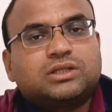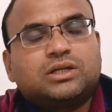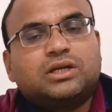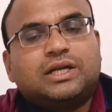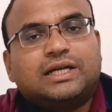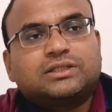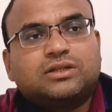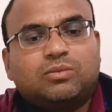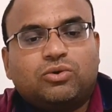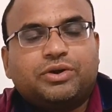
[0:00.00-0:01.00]
relaxed
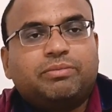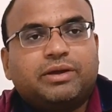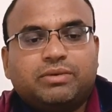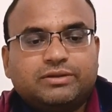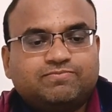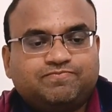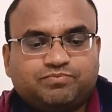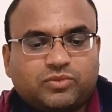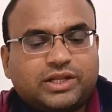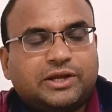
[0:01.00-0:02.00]
about your baby.
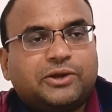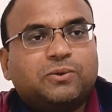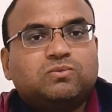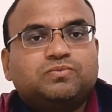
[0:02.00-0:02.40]
Thank you.